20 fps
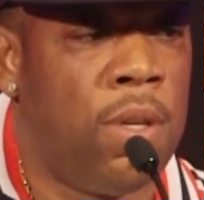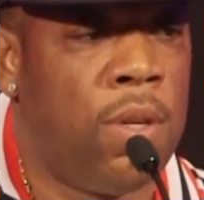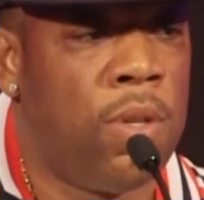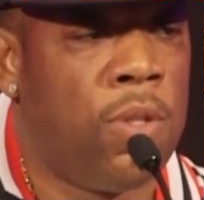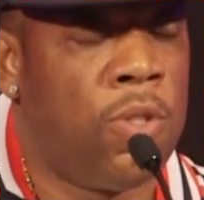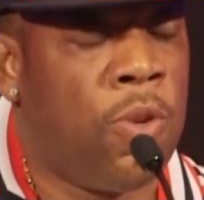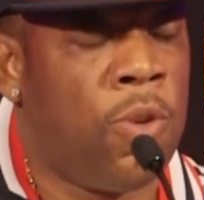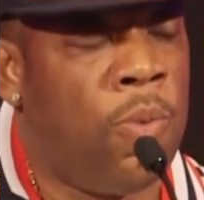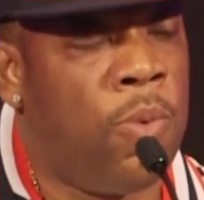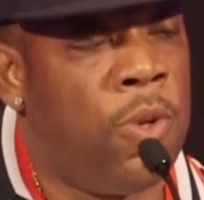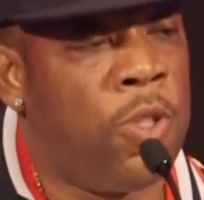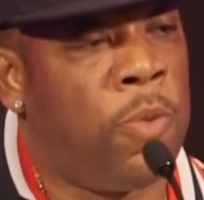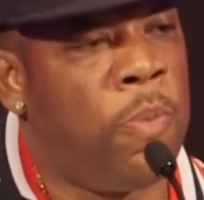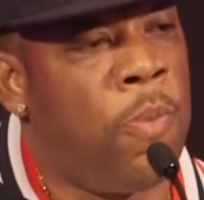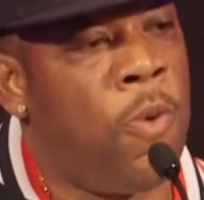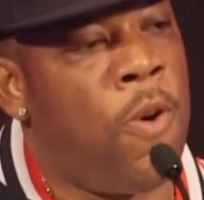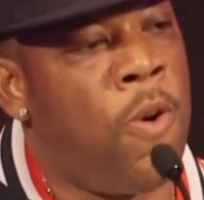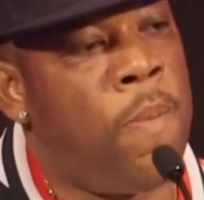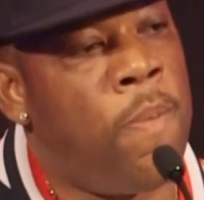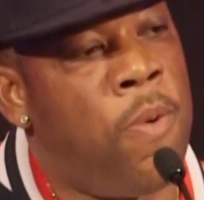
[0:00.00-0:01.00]
So what's
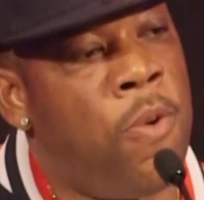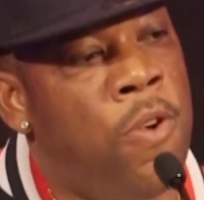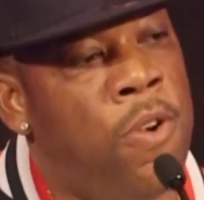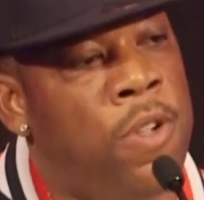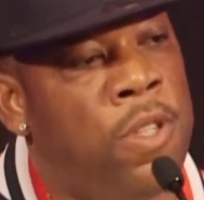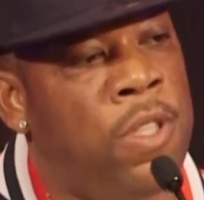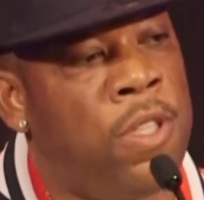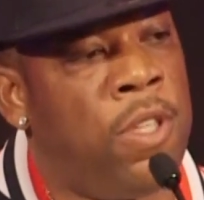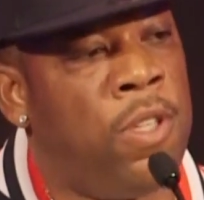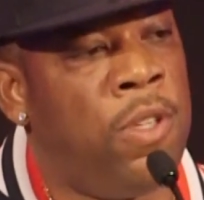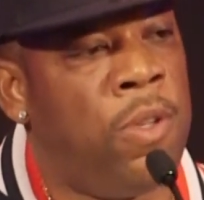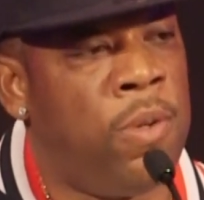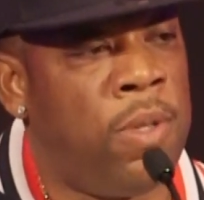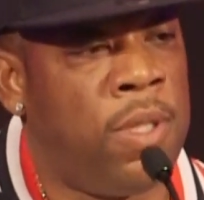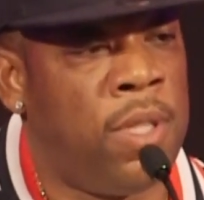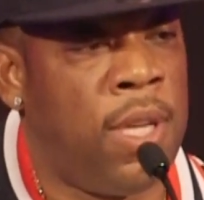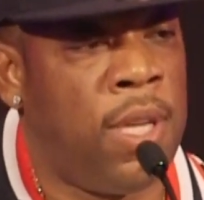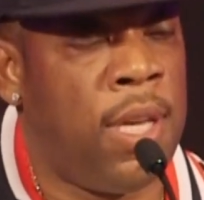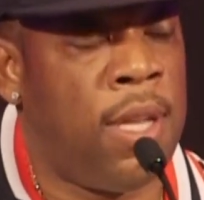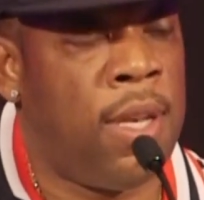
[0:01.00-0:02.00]
more important to you
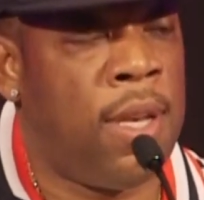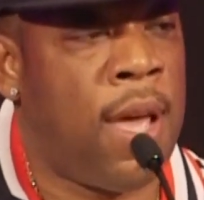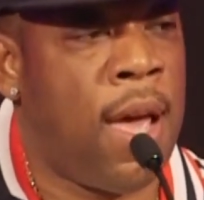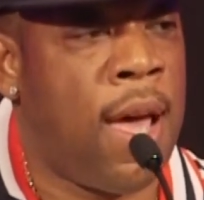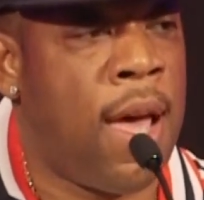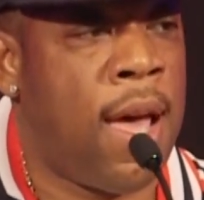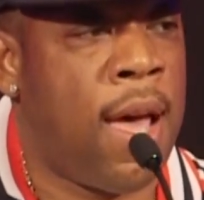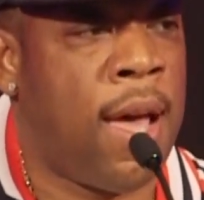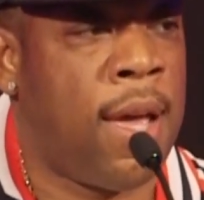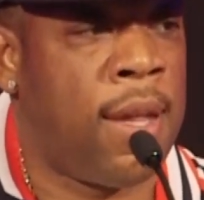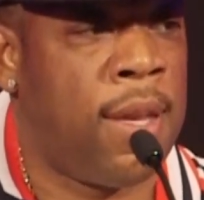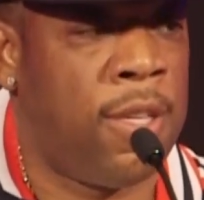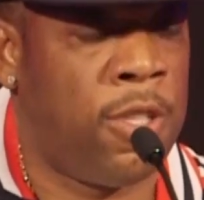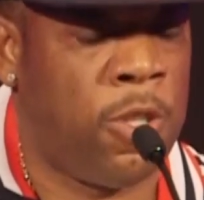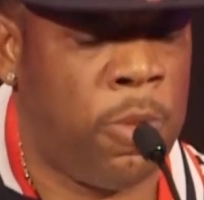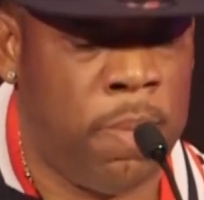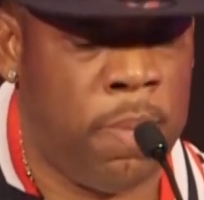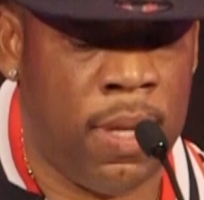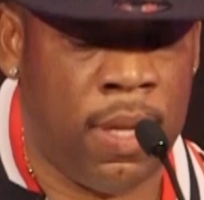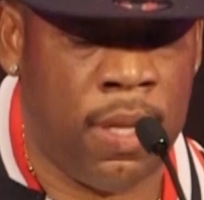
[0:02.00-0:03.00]
is getting a high than
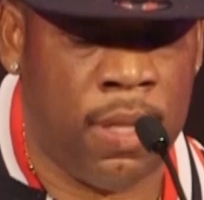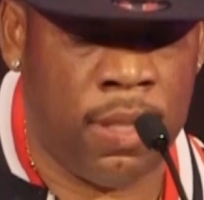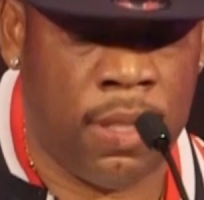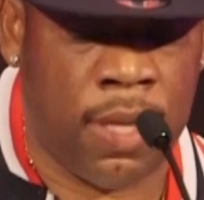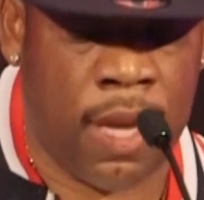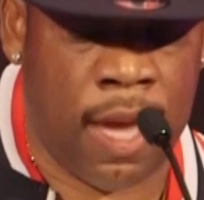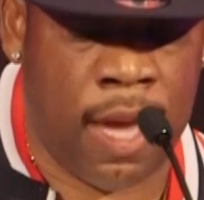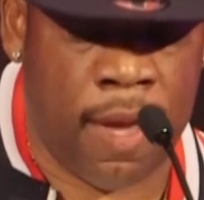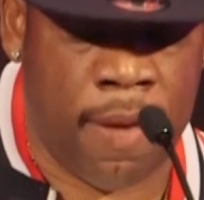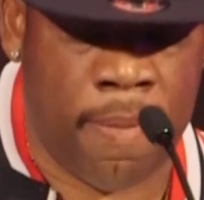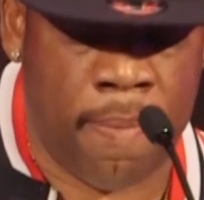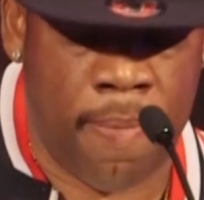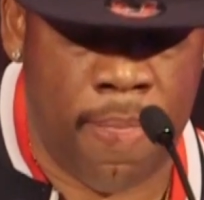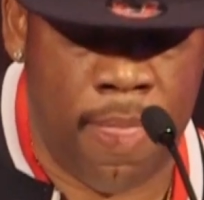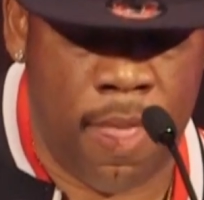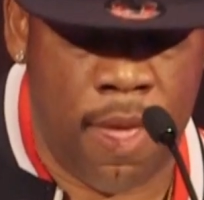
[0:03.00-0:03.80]
spending time.